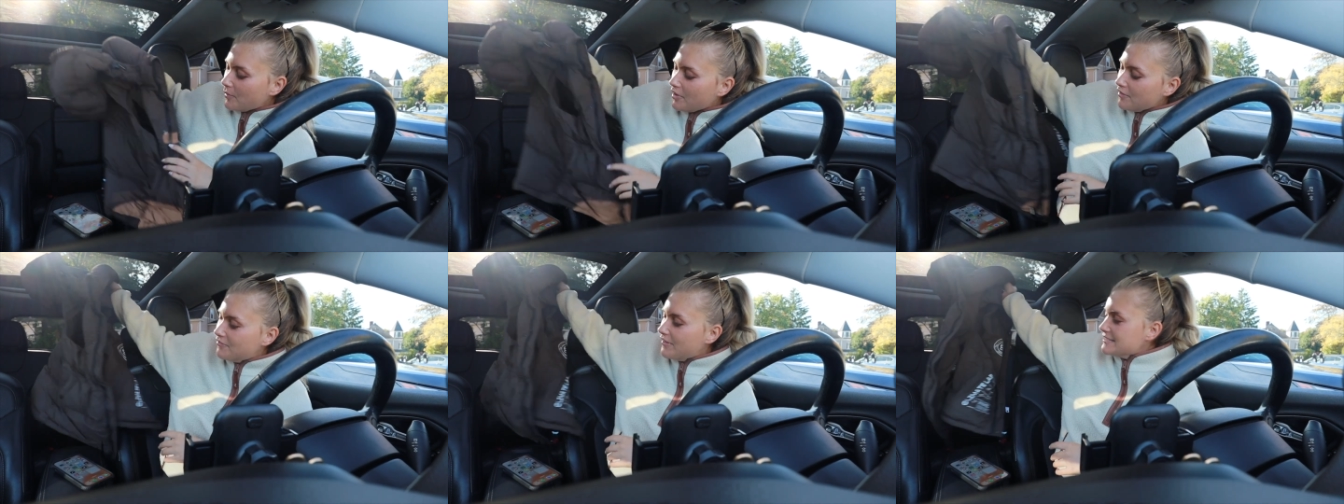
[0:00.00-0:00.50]

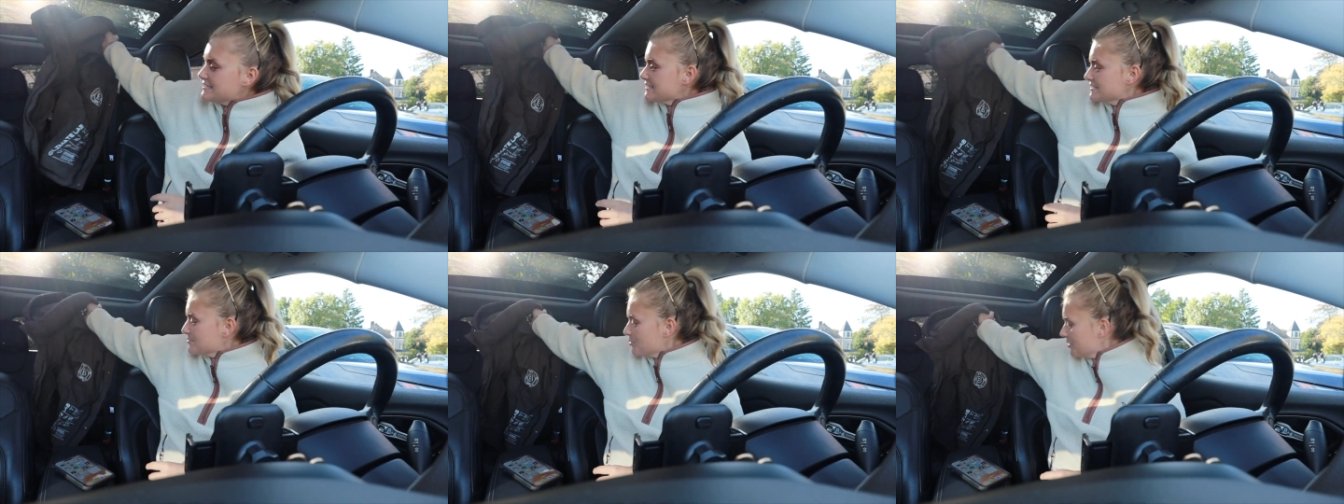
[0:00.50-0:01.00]
wore a vest
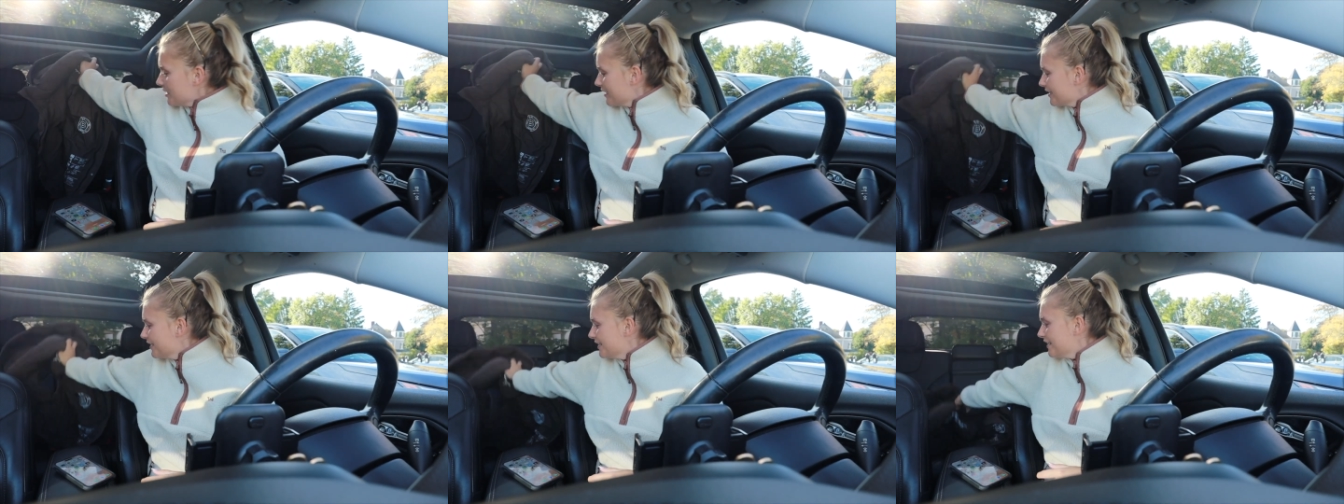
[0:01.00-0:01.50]
this
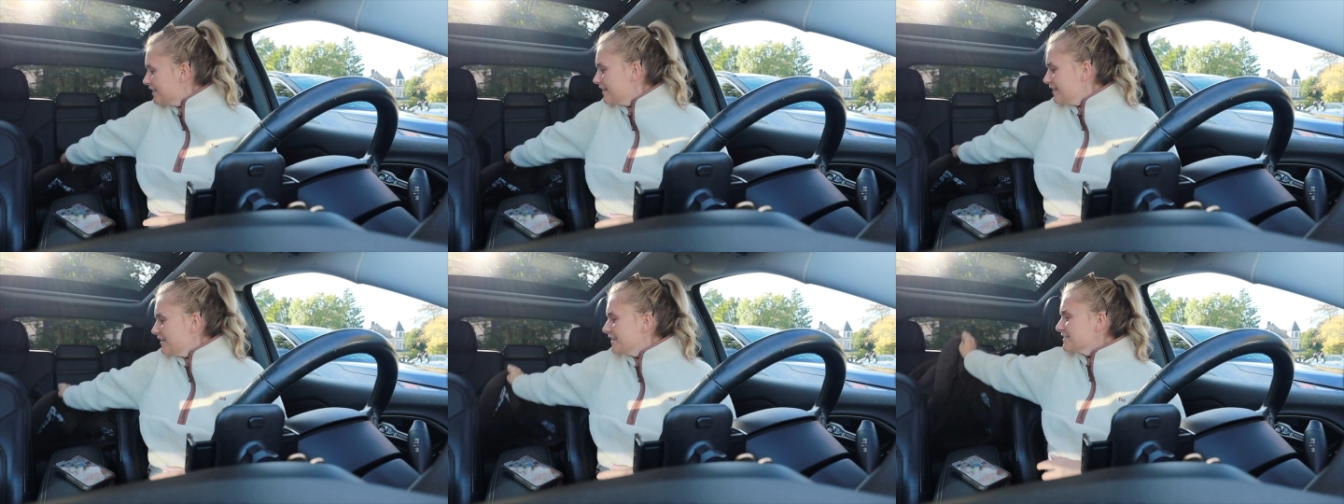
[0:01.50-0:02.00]
morning.
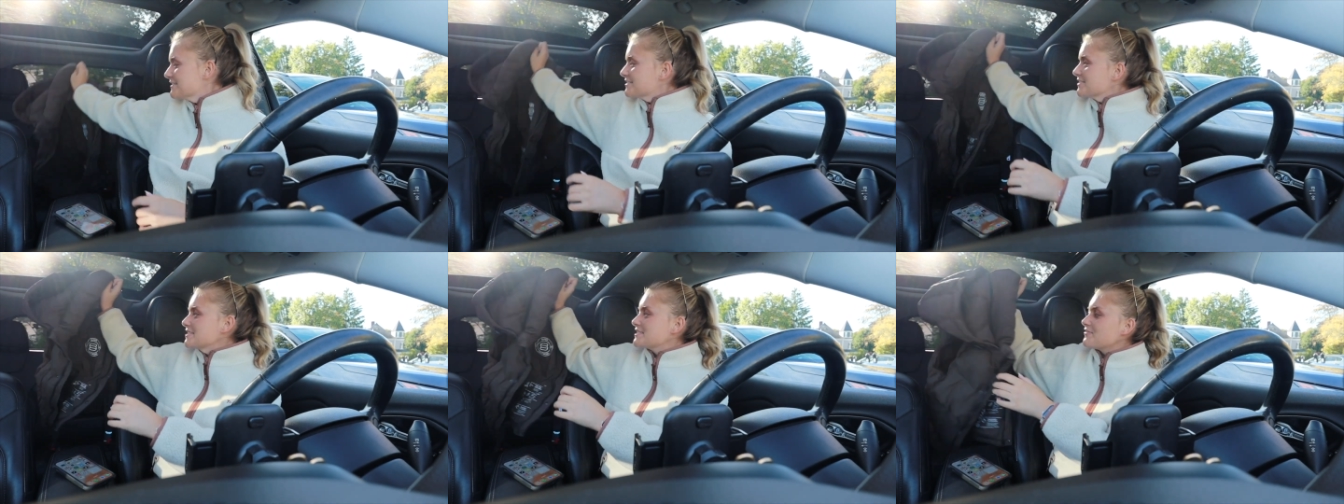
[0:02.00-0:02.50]

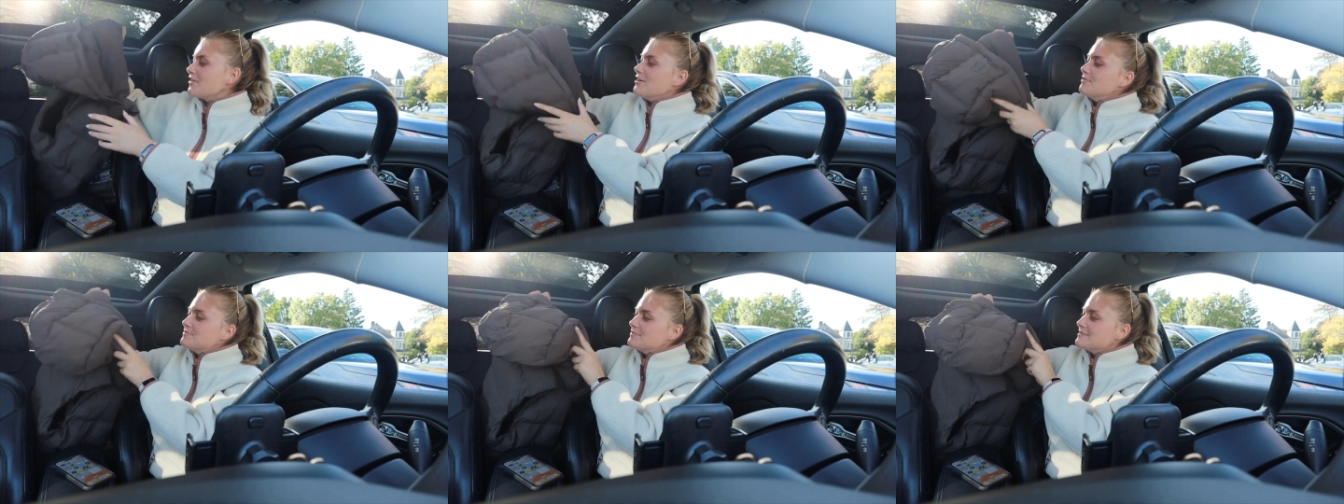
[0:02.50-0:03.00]
It's just
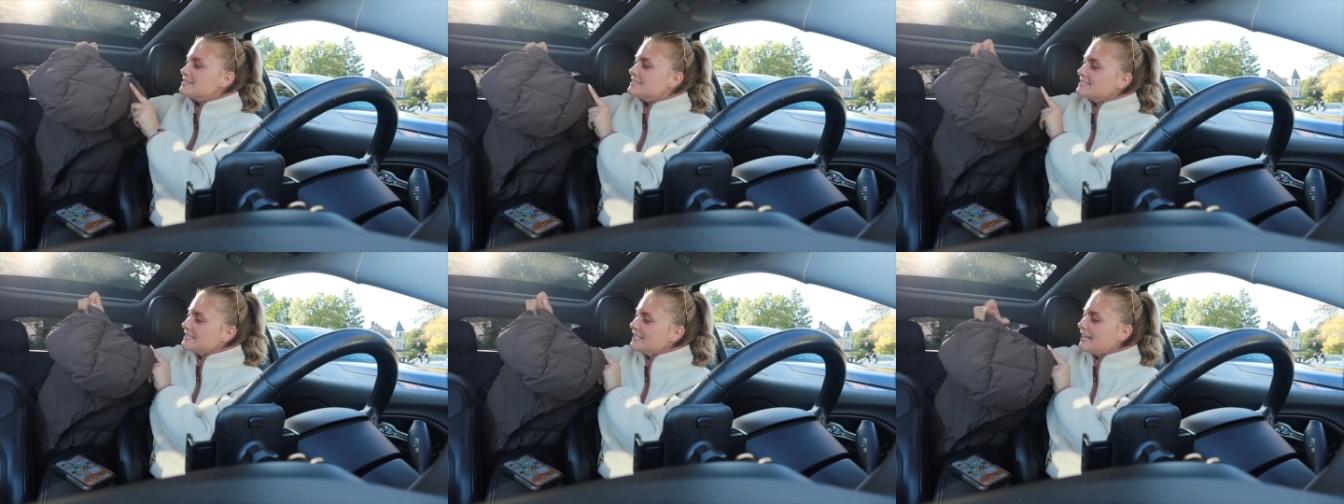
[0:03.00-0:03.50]
from
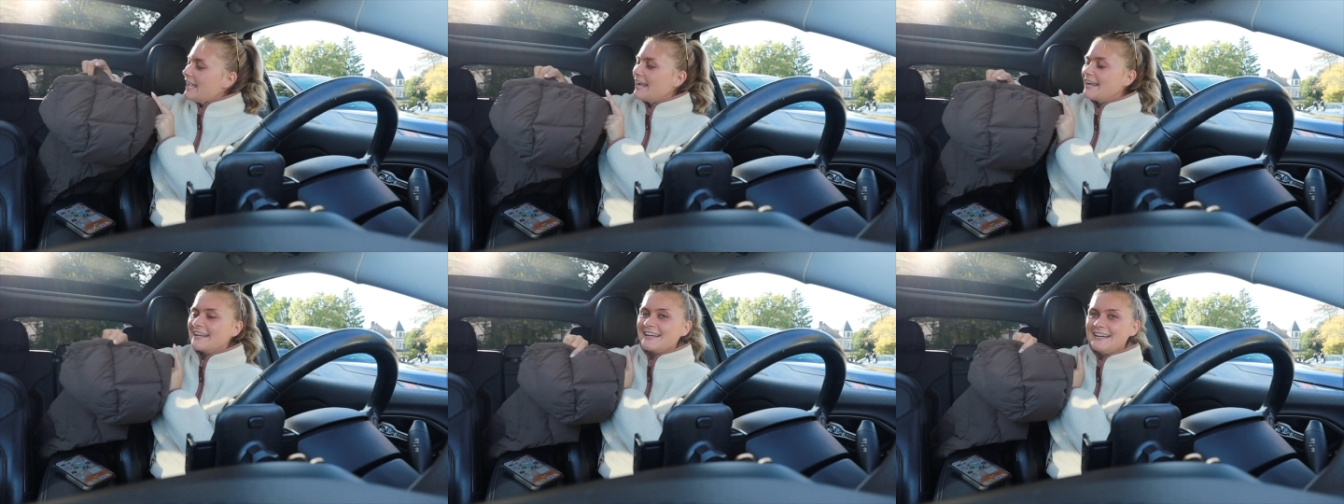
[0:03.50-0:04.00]

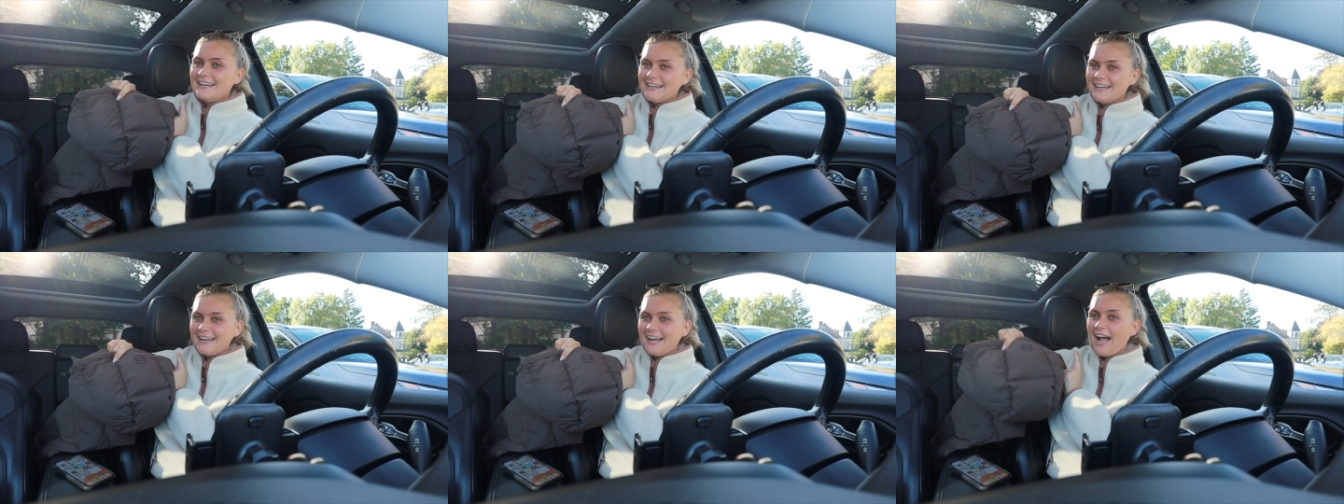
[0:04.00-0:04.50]
TNA.
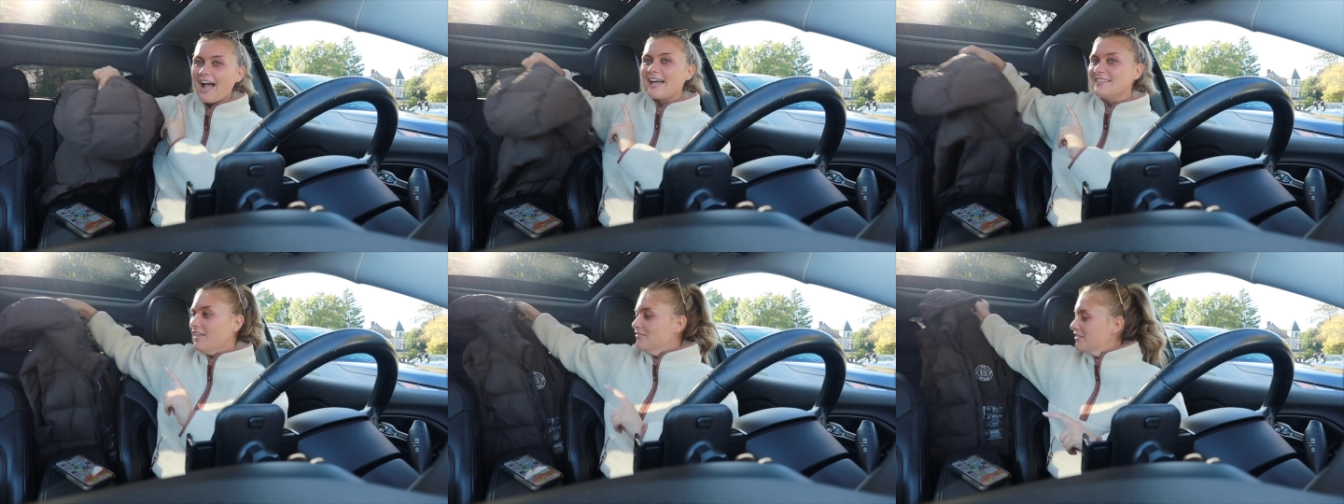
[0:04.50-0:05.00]

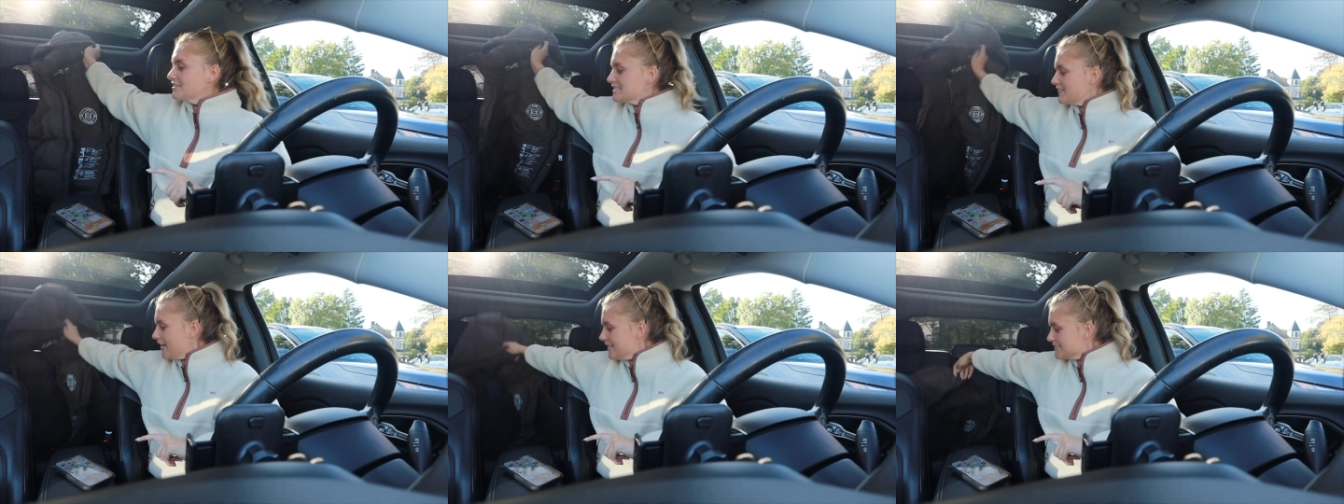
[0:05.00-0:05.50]
I love
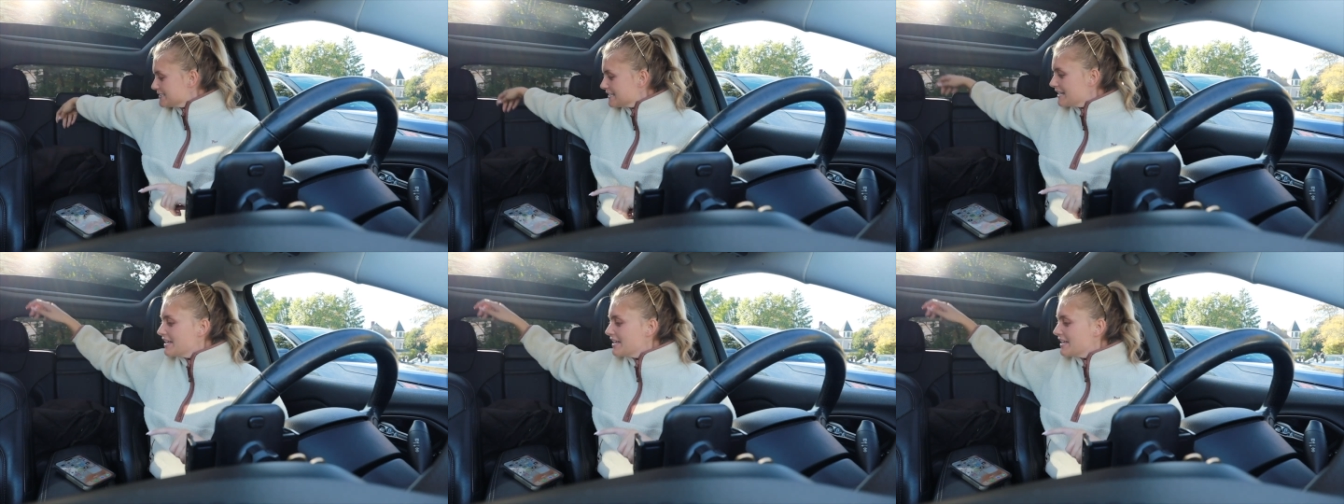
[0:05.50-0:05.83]
this vest,